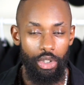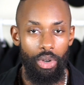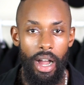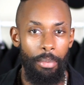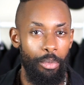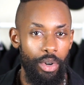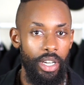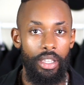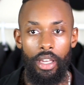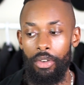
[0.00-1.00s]
So I'm
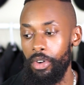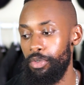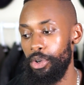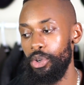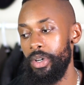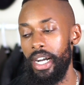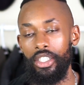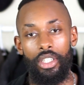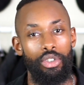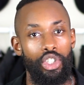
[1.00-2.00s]
really thankful for you
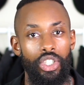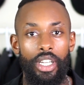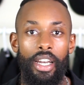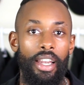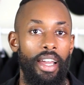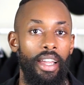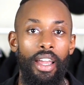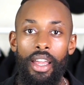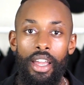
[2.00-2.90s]
guys that are just kind of like,